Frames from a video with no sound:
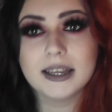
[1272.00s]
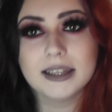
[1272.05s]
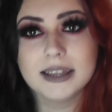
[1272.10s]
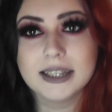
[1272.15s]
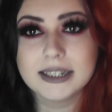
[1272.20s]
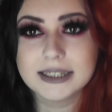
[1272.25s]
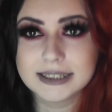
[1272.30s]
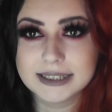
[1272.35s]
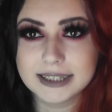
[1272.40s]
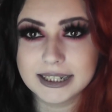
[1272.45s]

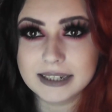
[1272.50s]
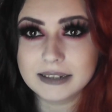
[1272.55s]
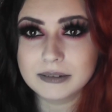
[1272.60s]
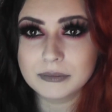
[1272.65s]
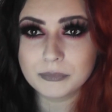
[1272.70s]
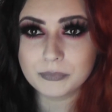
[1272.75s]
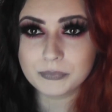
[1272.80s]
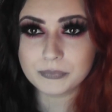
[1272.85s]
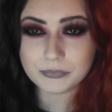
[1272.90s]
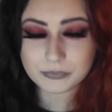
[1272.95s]
And that's
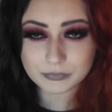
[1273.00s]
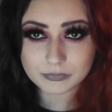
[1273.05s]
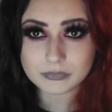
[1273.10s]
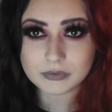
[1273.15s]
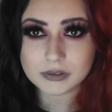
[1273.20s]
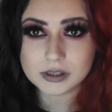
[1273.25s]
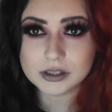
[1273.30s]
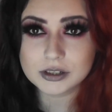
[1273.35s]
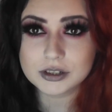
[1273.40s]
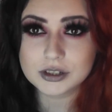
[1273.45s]
it.
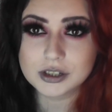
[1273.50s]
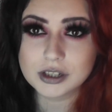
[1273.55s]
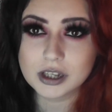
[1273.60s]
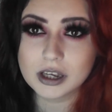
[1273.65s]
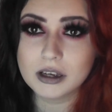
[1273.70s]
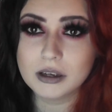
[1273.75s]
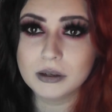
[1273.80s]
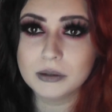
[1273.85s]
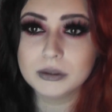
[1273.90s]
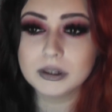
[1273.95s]

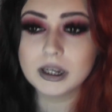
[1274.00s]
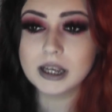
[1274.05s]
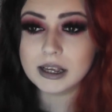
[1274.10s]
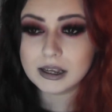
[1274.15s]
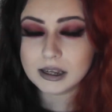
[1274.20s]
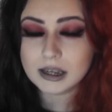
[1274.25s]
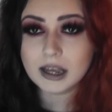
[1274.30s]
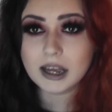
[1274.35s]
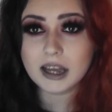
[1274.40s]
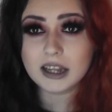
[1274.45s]

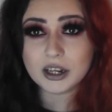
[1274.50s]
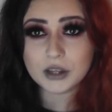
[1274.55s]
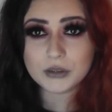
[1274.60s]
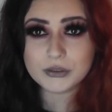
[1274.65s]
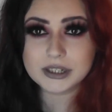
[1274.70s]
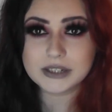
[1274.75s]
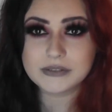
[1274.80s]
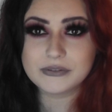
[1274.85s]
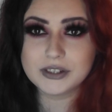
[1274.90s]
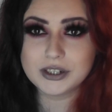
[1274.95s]
So I
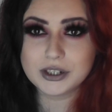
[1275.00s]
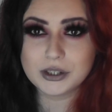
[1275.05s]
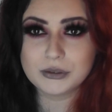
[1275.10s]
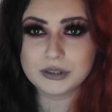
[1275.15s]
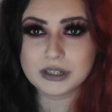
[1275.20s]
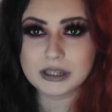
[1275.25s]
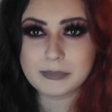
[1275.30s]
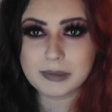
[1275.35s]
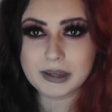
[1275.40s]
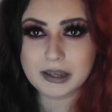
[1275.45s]
know this
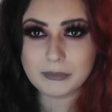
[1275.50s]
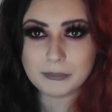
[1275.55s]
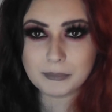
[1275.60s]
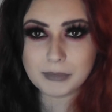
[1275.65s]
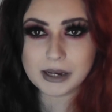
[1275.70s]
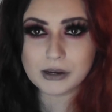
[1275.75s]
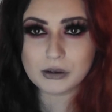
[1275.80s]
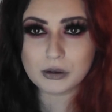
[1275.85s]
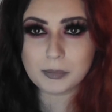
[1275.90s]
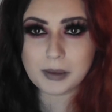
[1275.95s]
video is a
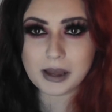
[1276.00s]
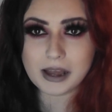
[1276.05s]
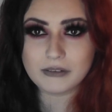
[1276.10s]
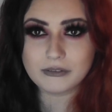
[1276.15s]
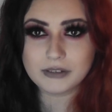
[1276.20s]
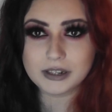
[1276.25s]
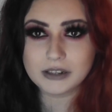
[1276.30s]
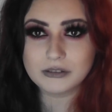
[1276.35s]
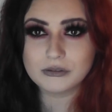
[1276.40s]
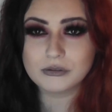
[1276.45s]
bit makeup
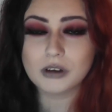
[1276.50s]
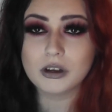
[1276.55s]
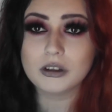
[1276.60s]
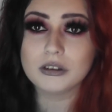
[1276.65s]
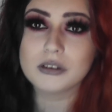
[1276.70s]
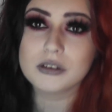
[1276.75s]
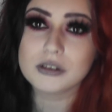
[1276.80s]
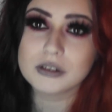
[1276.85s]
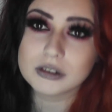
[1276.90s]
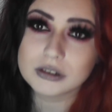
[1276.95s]
heavy
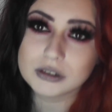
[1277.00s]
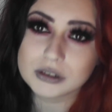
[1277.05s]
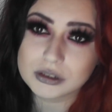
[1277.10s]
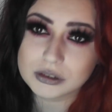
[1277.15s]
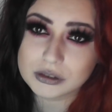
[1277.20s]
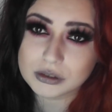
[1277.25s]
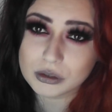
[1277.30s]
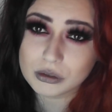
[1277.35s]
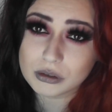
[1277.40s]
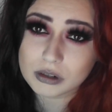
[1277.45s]
rather
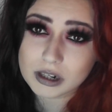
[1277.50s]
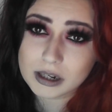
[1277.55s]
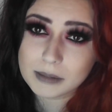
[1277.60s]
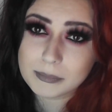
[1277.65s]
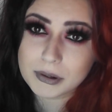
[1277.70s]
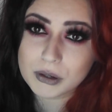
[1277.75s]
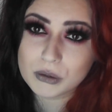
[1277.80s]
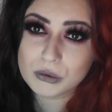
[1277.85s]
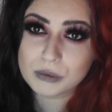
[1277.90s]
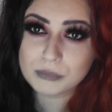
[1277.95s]
than
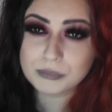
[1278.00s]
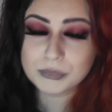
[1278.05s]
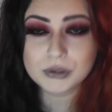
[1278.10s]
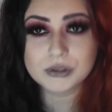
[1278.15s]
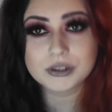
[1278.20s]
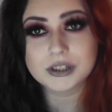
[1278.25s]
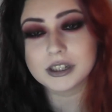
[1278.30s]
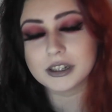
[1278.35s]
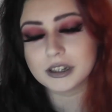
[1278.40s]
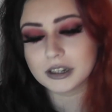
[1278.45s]
talking
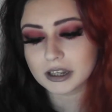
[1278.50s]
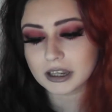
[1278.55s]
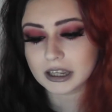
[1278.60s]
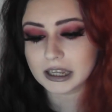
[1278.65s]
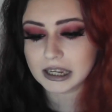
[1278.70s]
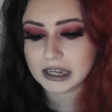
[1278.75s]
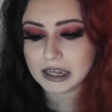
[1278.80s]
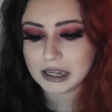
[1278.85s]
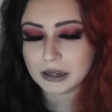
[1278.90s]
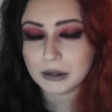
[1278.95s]
about
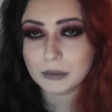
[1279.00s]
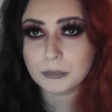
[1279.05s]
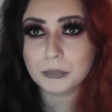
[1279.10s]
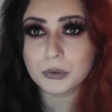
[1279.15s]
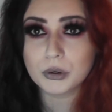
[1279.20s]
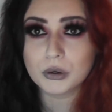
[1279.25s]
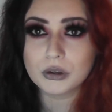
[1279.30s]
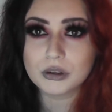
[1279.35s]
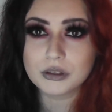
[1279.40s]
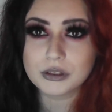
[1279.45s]
music,
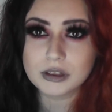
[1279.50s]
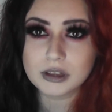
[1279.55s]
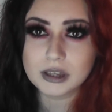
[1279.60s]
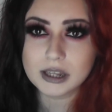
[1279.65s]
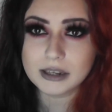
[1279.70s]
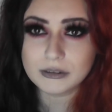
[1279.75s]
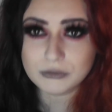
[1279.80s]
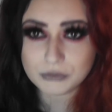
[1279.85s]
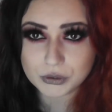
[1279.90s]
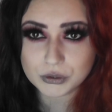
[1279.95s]
but
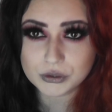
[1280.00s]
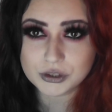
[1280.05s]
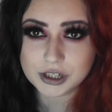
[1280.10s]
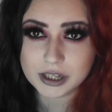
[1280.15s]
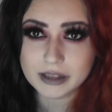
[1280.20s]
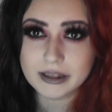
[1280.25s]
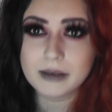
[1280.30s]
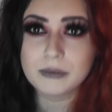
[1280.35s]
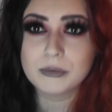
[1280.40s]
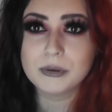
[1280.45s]
in
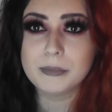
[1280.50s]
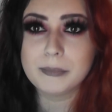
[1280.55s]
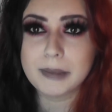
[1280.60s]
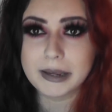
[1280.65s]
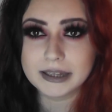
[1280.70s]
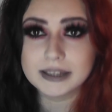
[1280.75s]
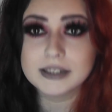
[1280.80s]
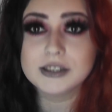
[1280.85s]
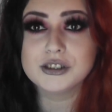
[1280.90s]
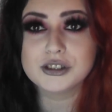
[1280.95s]
future there
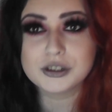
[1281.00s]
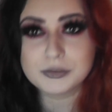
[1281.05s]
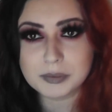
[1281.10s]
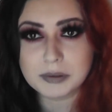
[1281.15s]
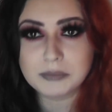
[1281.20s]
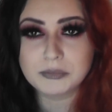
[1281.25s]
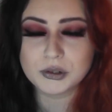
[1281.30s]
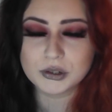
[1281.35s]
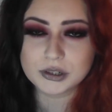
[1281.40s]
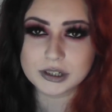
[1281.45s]
will mainly
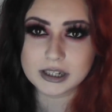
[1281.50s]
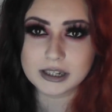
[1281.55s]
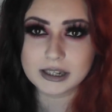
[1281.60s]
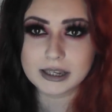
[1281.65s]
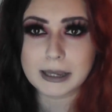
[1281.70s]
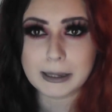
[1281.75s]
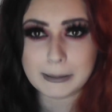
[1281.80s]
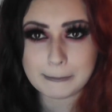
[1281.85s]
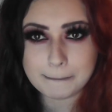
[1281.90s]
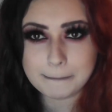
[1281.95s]
just be
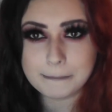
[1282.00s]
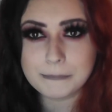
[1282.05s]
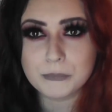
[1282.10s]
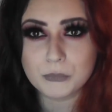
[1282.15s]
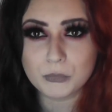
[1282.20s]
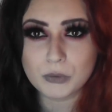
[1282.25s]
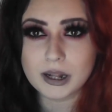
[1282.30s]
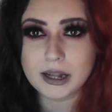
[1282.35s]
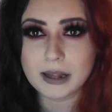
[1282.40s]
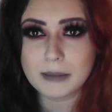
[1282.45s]
music
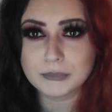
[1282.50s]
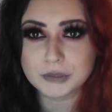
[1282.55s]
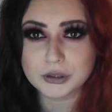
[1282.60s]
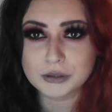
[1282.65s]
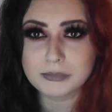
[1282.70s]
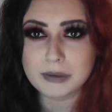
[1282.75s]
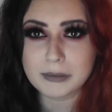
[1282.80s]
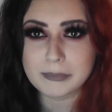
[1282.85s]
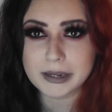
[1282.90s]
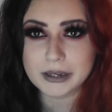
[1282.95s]
while
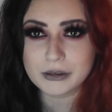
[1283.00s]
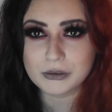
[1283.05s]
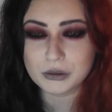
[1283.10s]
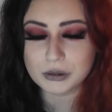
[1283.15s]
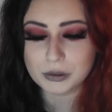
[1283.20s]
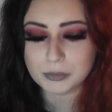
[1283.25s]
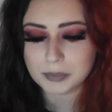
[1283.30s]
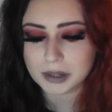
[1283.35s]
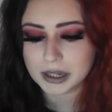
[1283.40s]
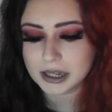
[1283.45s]
I'm doing my
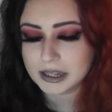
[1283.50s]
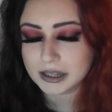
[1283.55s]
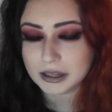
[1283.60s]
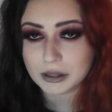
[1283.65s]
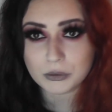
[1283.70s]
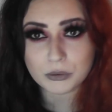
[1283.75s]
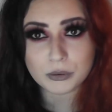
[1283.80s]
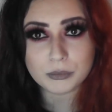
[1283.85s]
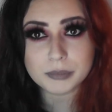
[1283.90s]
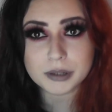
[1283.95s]
makeup.
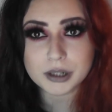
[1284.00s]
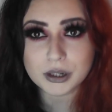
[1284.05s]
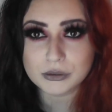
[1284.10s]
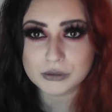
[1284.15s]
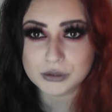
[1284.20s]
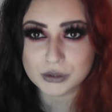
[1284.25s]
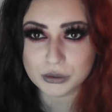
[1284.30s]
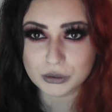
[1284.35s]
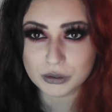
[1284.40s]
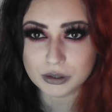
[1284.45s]
There won't be
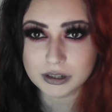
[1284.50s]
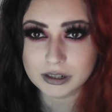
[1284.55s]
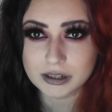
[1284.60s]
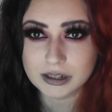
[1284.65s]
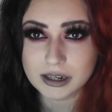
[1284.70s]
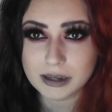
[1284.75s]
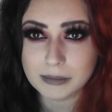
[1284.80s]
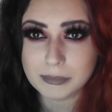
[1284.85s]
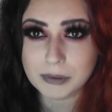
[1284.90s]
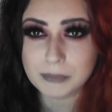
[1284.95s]
no
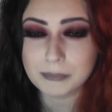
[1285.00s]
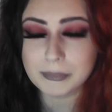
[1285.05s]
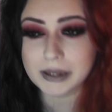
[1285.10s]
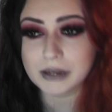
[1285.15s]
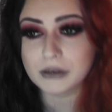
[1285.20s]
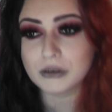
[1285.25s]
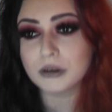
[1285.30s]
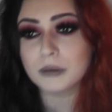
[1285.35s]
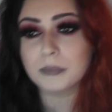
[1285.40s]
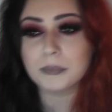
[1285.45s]
talking
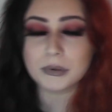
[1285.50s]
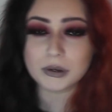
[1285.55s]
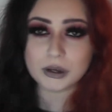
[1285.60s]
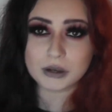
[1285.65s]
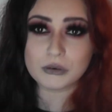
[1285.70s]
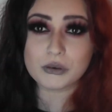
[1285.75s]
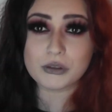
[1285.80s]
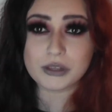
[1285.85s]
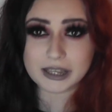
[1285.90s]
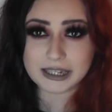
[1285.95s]
about makeup
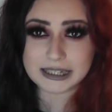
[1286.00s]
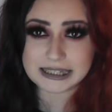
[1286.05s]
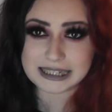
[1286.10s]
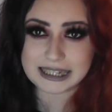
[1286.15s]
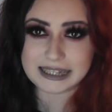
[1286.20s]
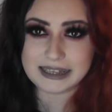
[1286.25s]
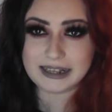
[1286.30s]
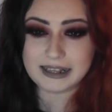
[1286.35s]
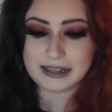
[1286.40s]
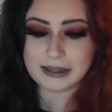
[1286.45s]
or
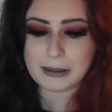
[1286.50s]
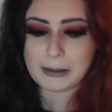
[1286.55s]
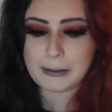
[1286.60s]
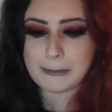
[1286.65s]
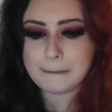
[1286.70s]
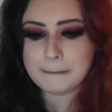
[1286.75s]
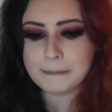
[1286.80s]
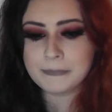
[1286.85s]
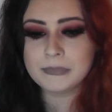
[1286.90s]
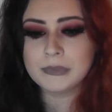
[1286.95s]
things like
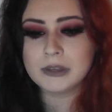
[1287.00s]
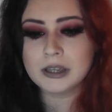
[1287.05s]
that.